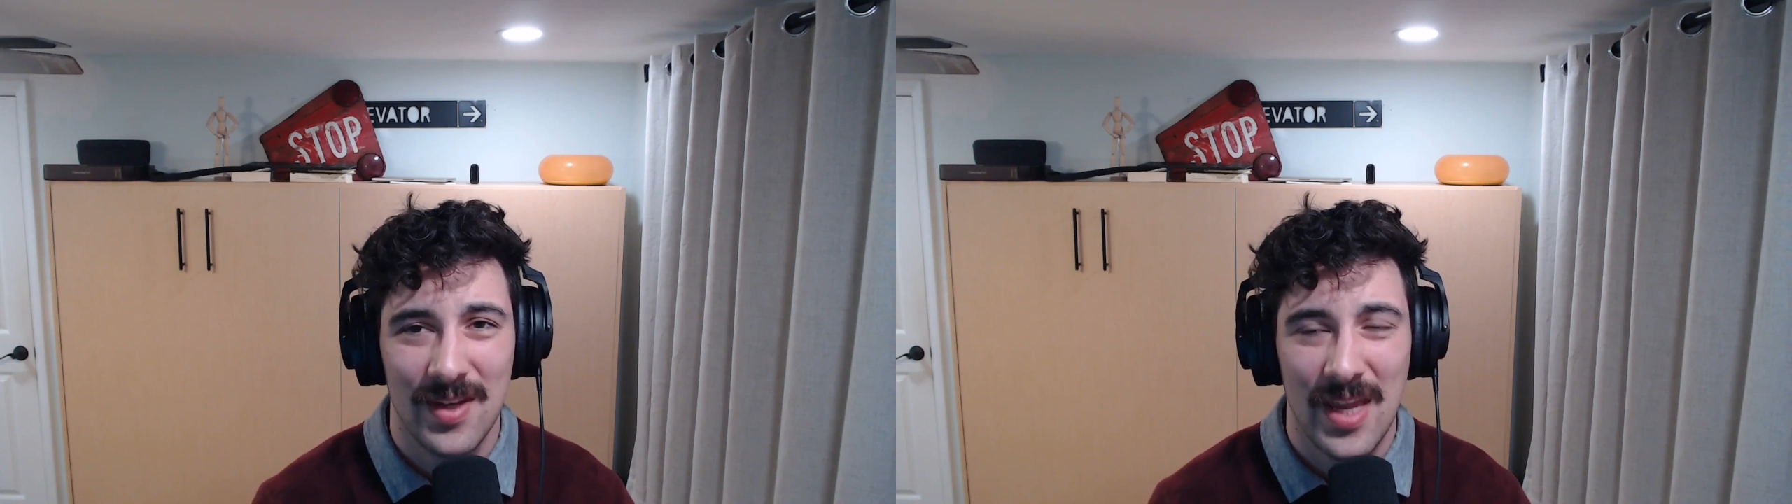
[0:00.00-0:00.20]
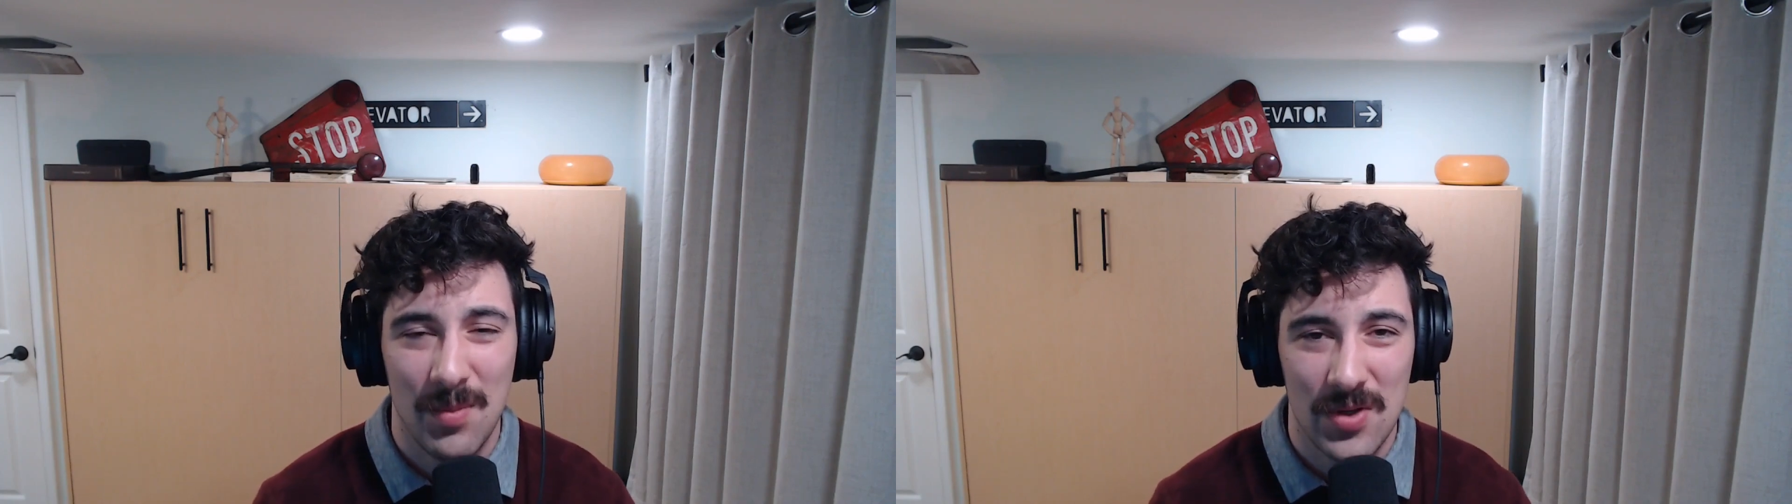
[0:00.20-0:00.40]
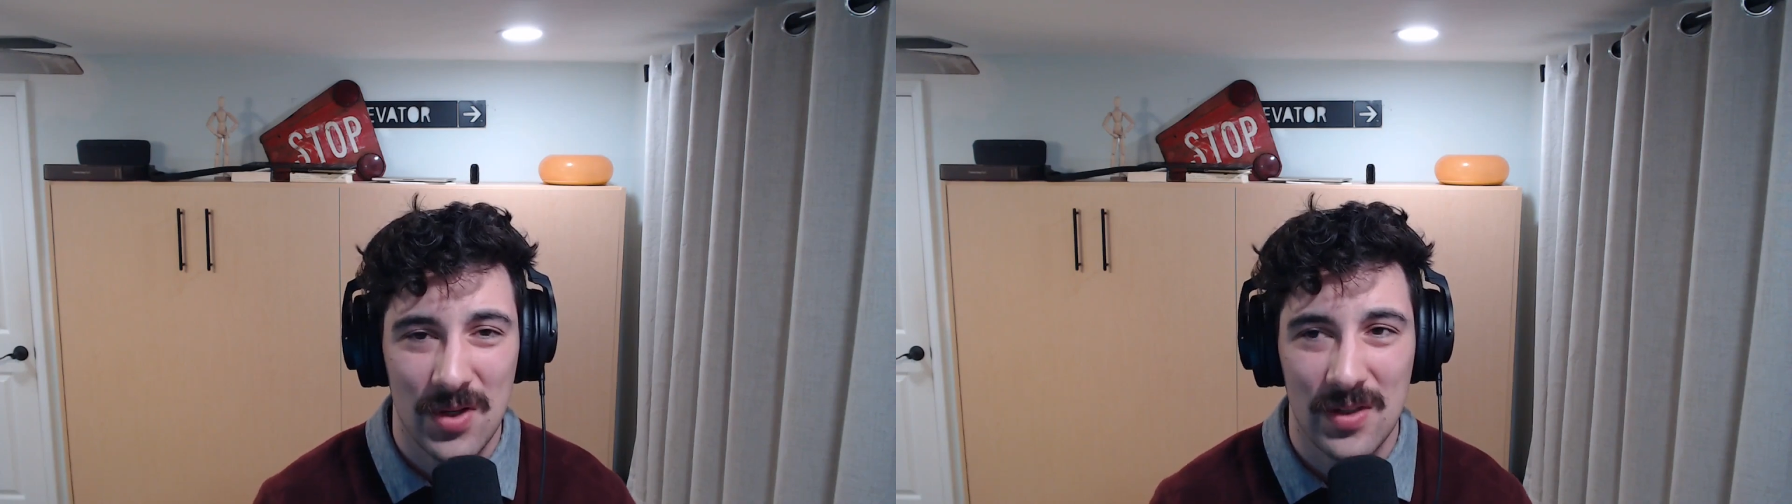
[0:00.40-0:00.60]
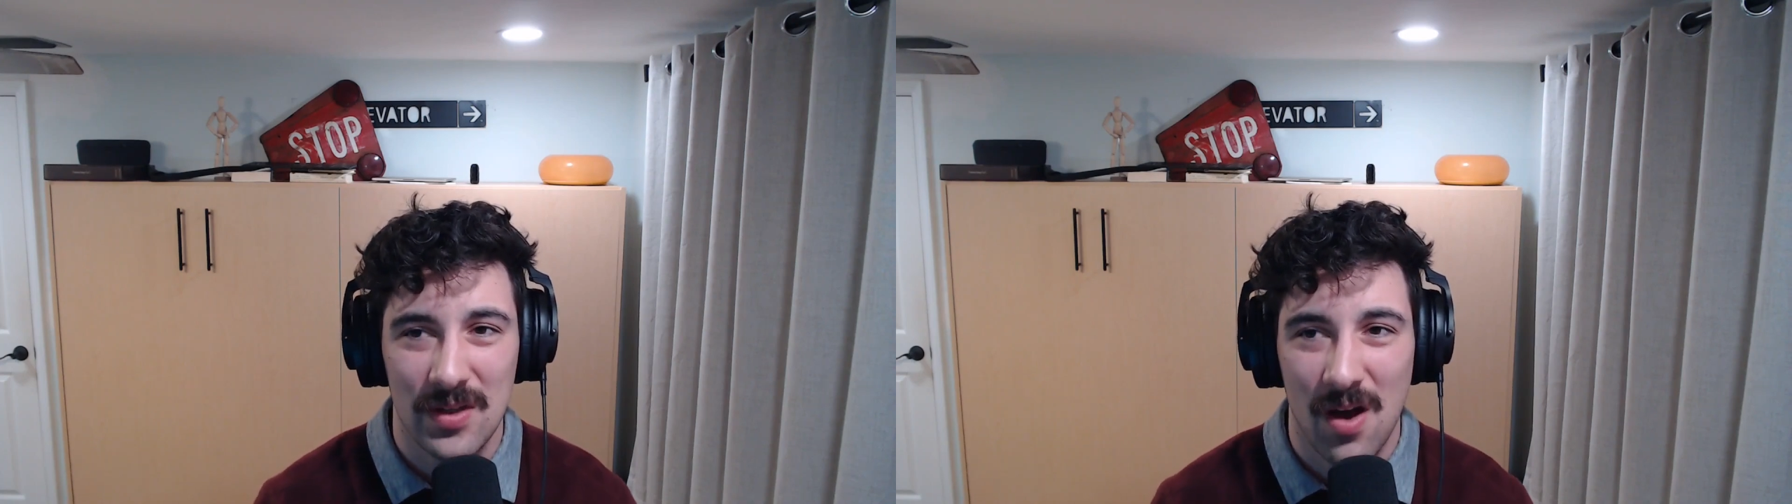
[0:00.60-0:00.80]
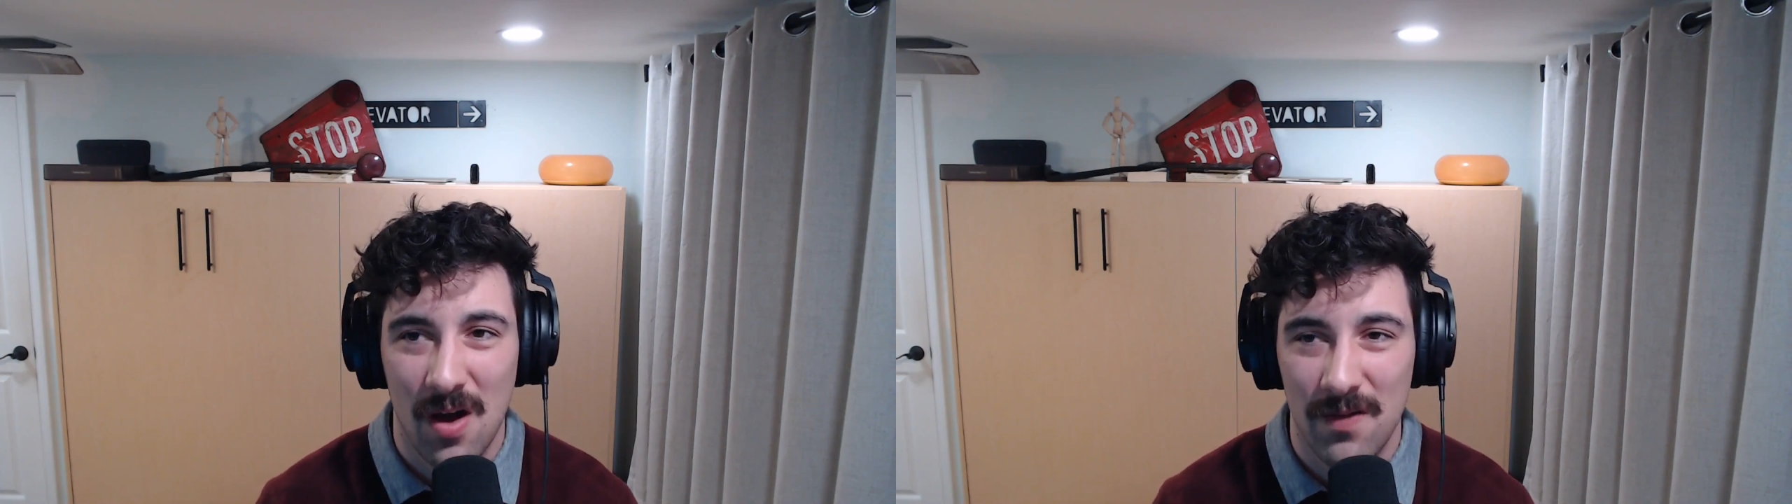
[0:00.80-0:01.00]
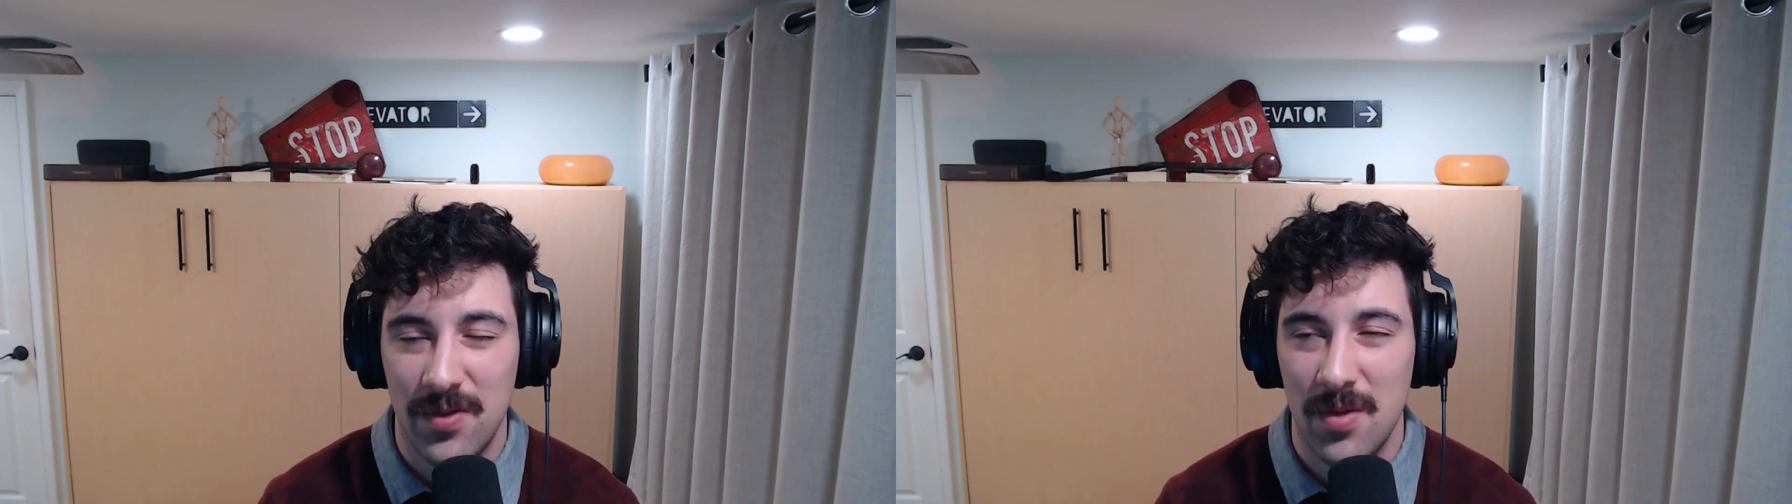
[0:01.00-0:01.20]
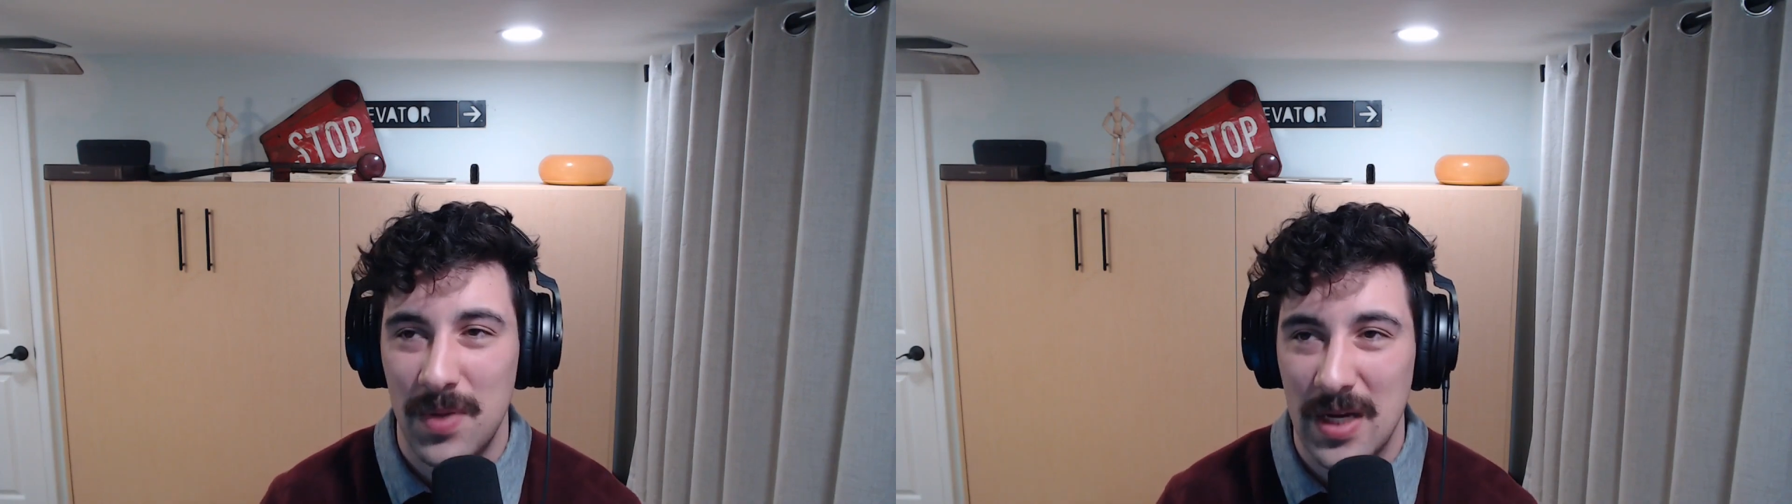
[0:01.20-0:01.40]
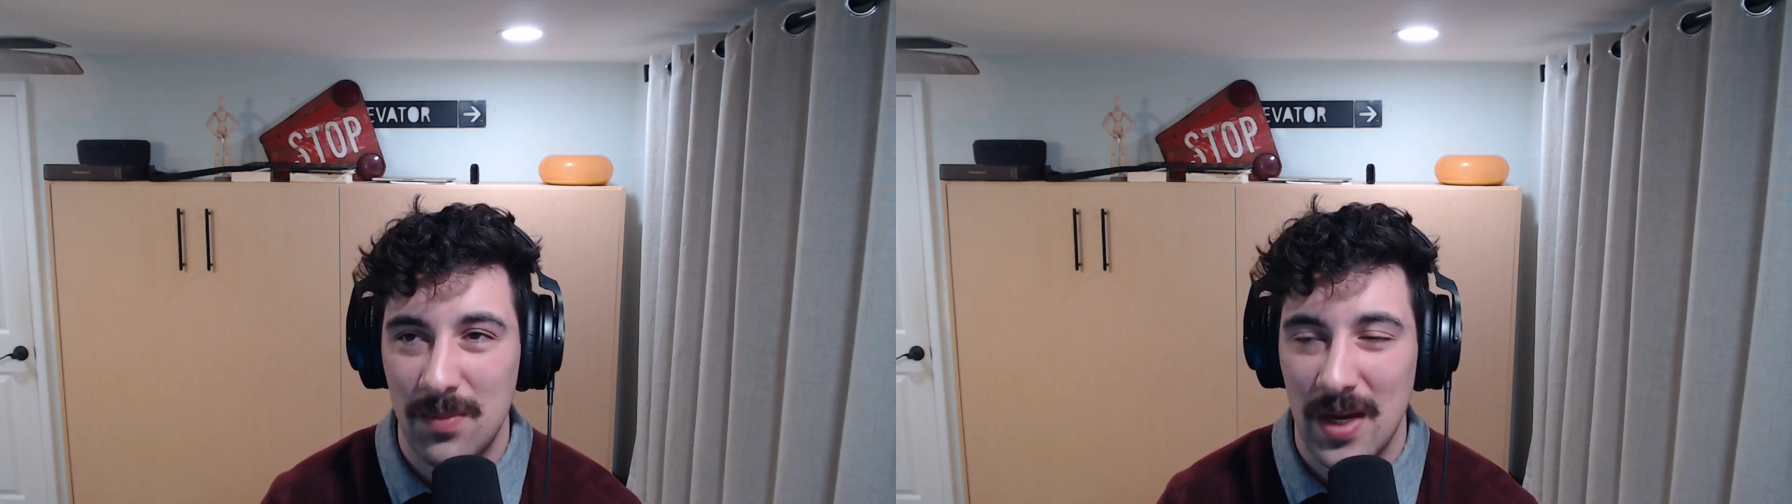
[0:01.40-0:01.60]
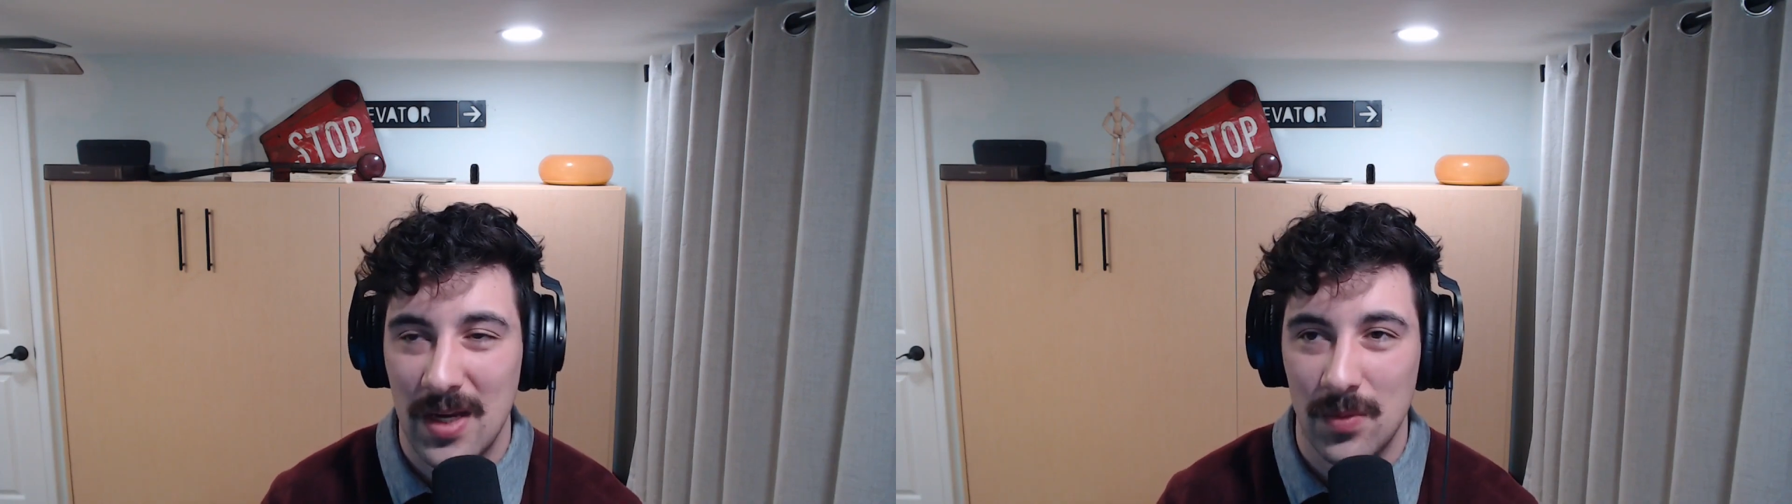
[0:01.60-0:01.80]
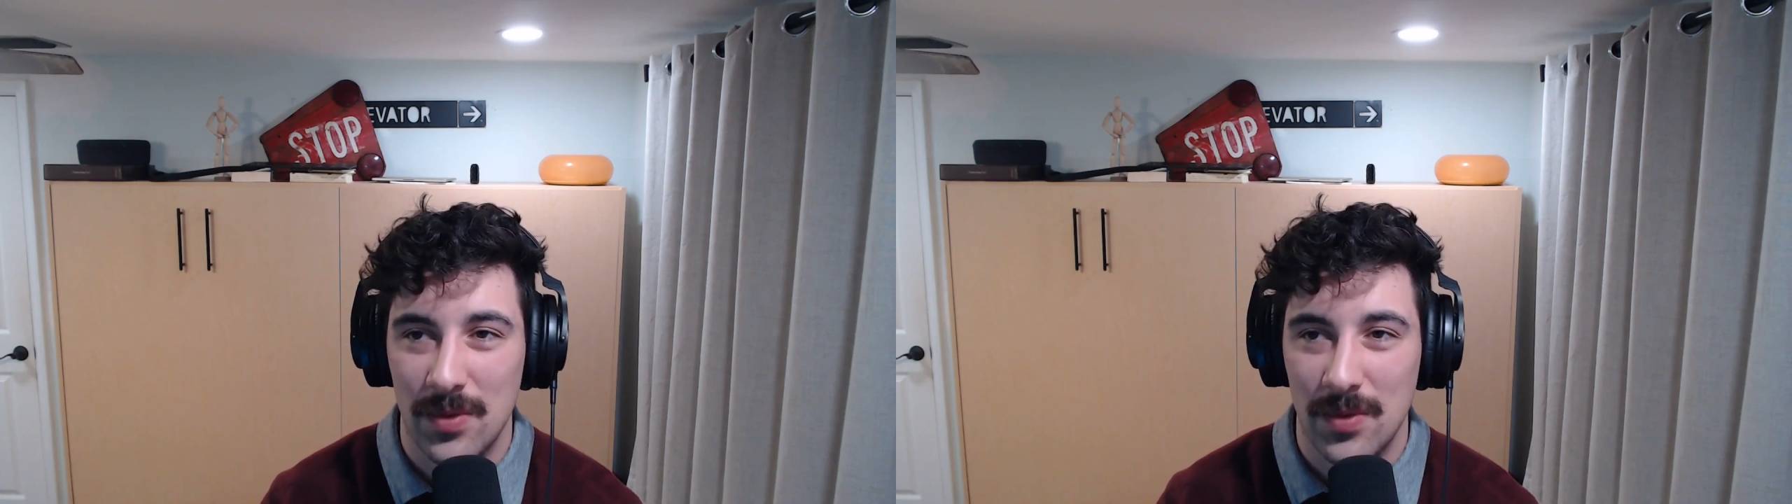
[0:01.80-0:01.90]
images of the bead maze,